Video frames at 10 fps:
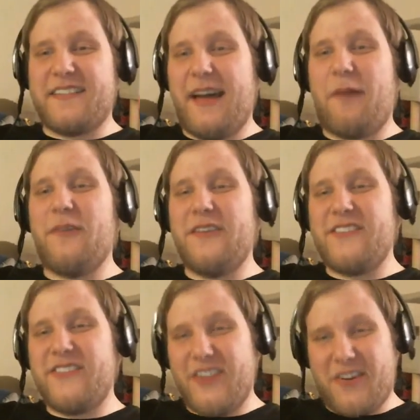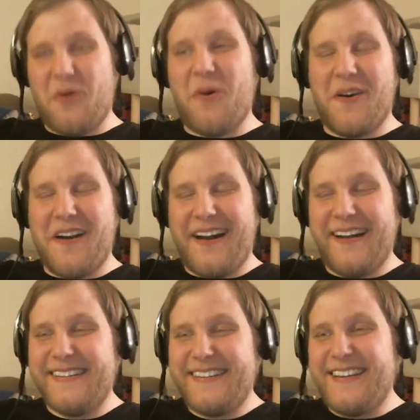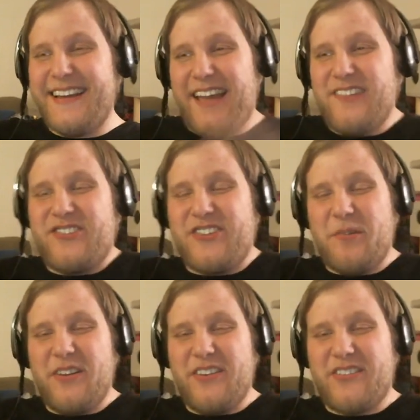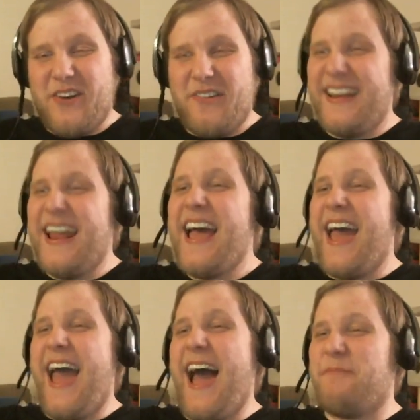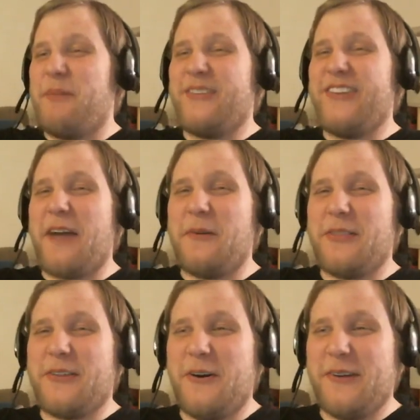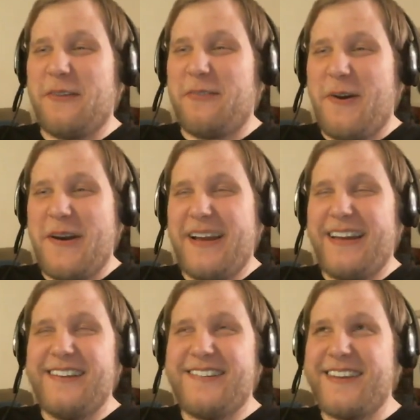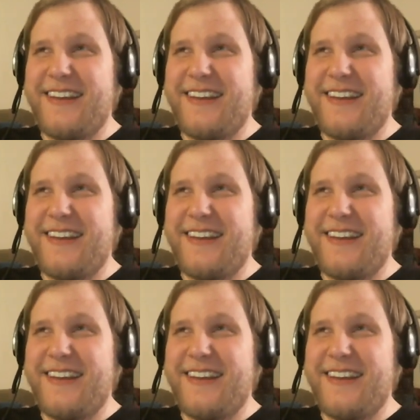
that was Zakora, and she was going, Applejack with coat of orange.